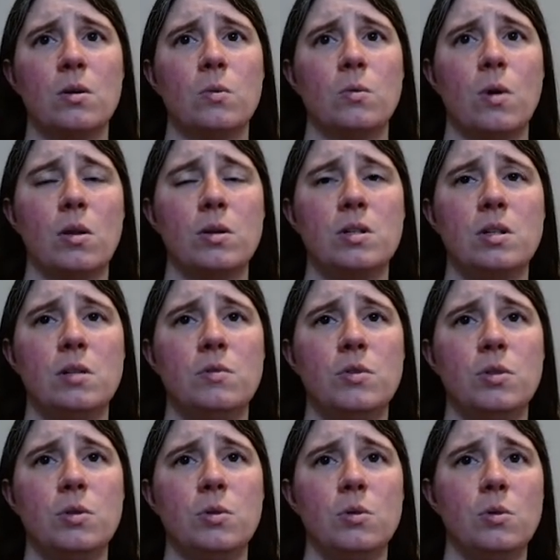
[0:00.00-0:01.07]
relative
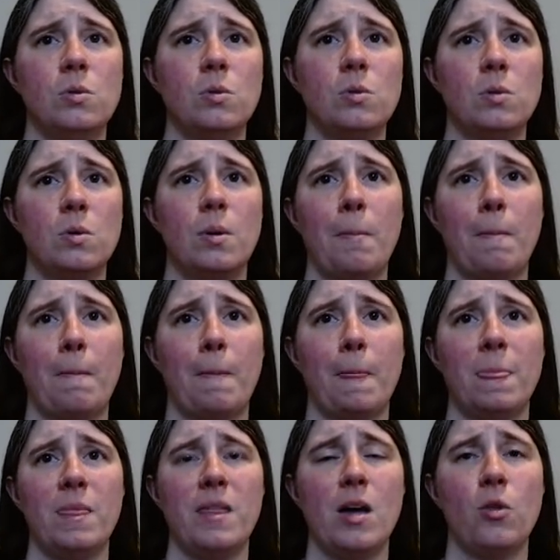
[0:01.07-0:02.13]
to
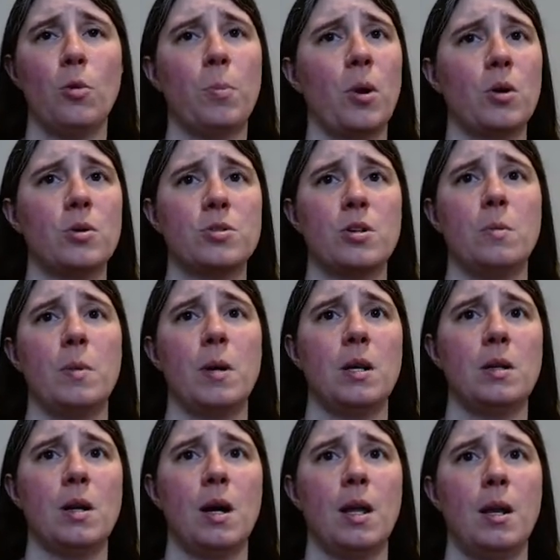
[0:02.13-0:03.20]
the other parts that are being
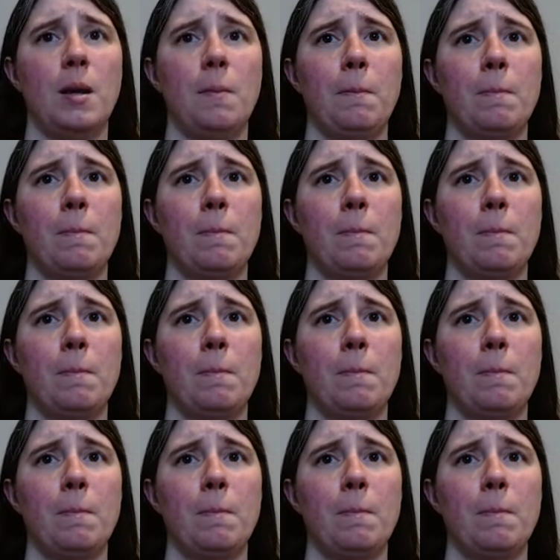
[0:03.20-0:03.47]
done